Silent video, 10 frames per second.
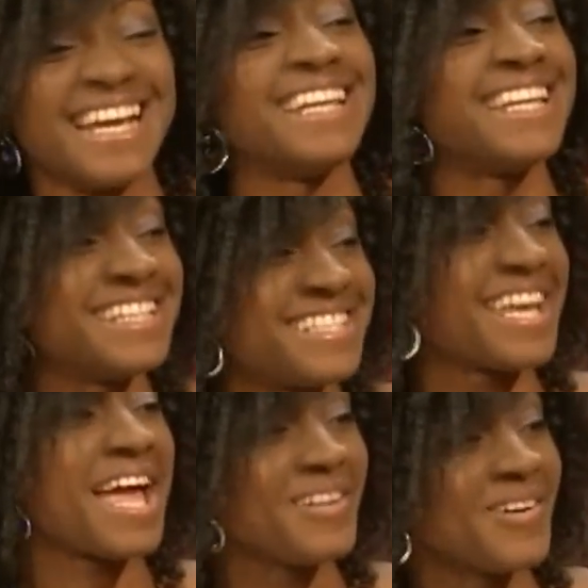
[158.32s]
is. And then she
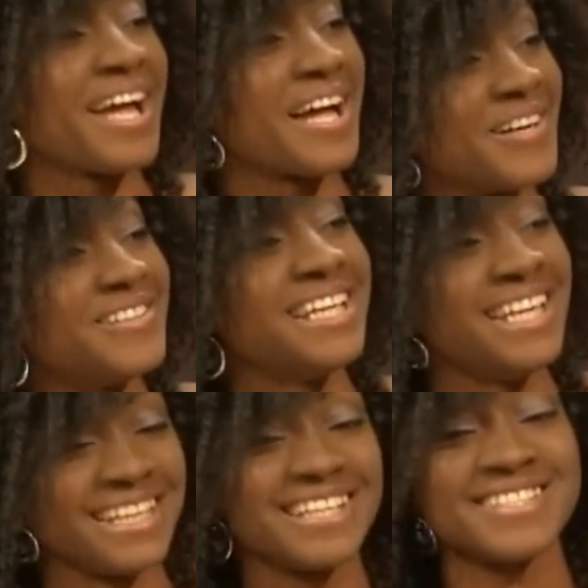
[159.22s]
LOL'd.
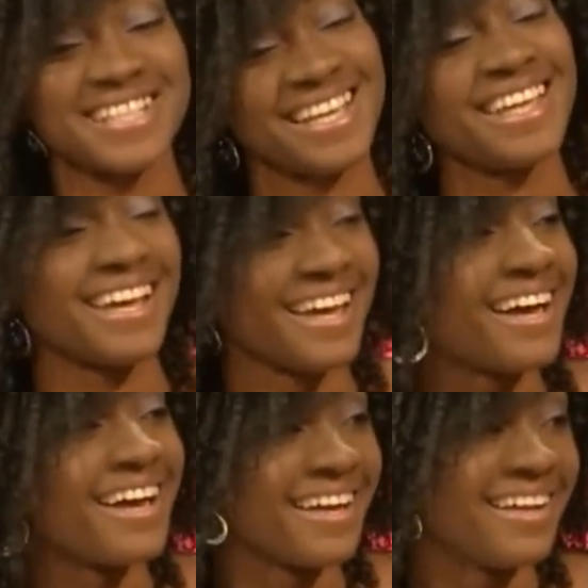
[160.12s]
Then she's like, yeah.